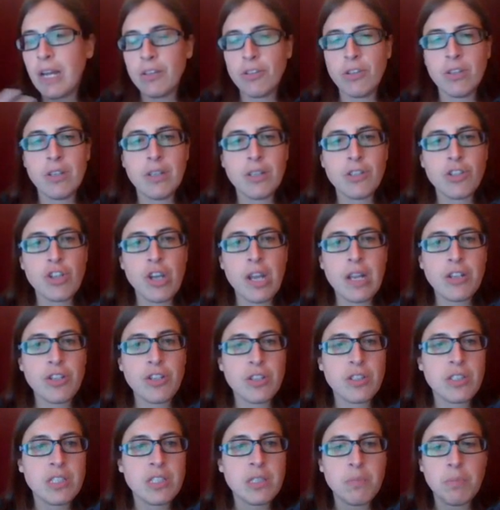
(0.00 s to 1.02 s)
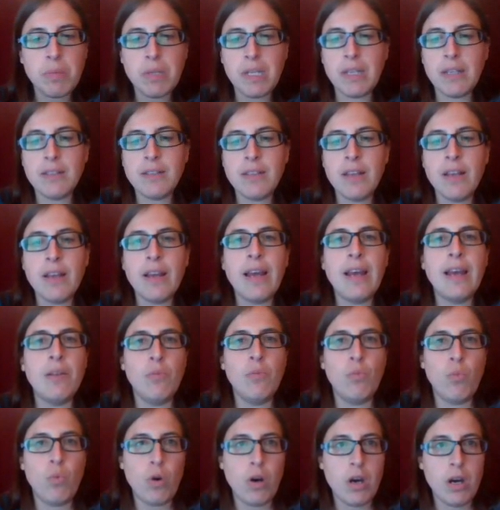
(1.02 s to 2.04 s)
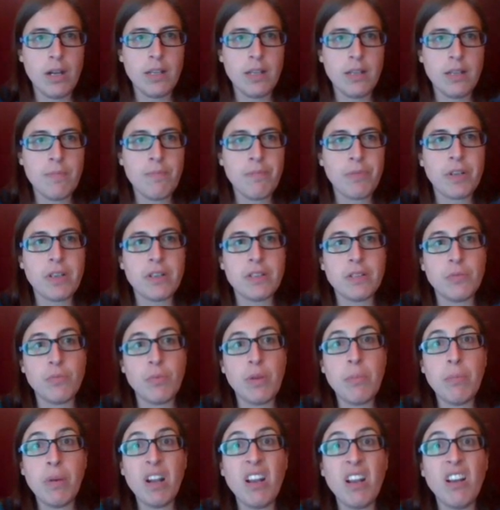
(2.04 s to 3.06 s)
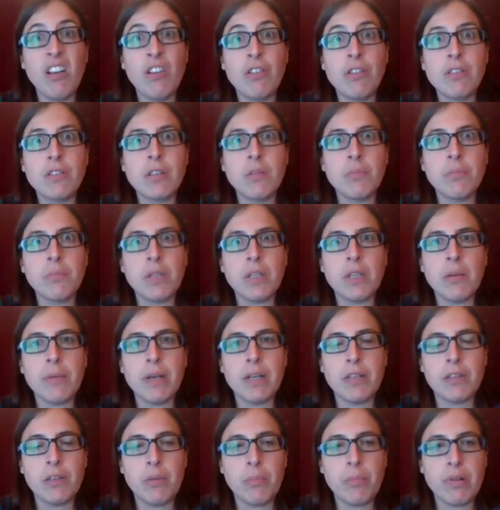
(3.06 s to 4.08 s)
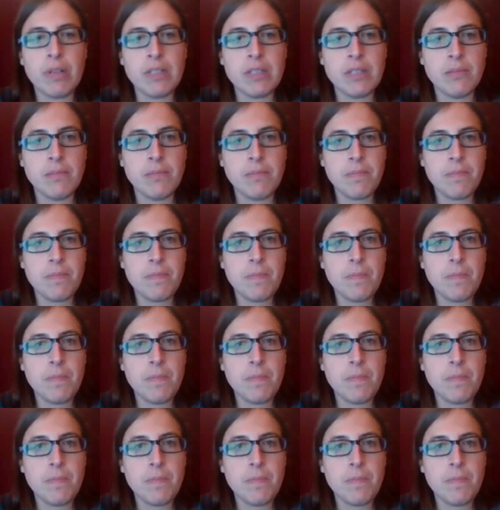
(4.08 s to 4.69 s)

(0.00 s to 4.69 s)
How did it change its speed? And why? Because we might learn something about the present.